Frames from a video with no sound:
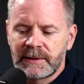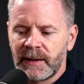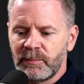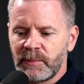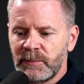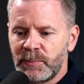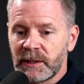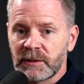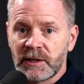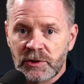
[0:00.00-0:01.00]
That might be
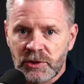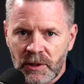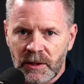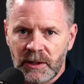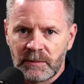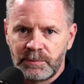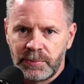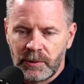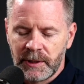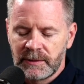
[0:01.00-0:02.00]
a, a starting
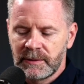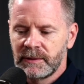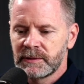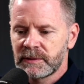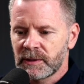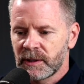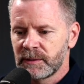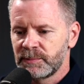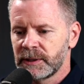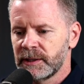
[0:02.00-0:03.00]
point,
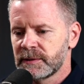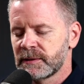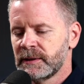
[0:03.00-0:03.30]
starting place.